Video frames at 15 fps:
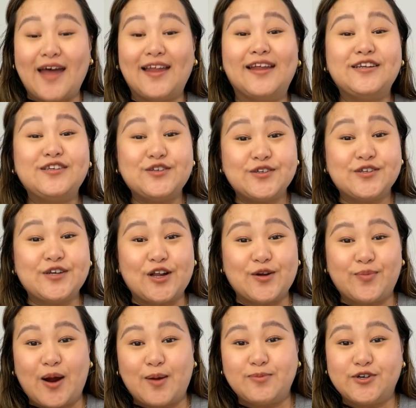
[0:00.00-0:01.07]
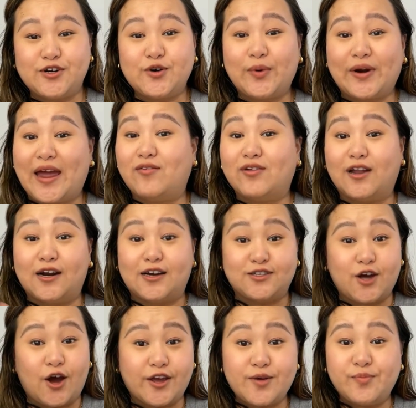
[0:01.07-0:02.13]
like to use the teleprompter when I have a lot of
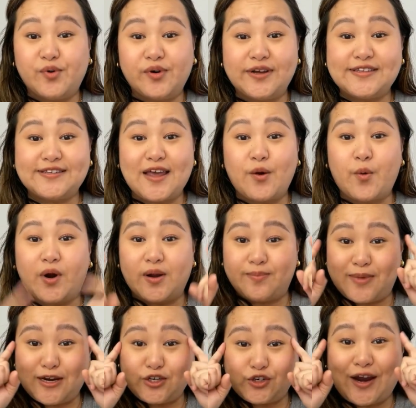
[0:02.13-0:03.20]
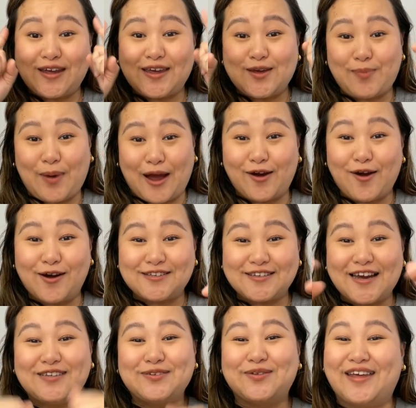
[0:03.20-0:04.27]
talking points and want to make sure I keep eye
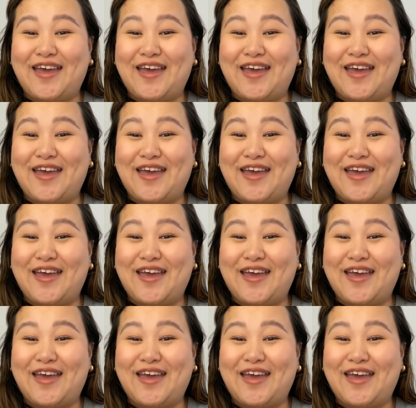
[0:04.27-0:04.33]
contact with the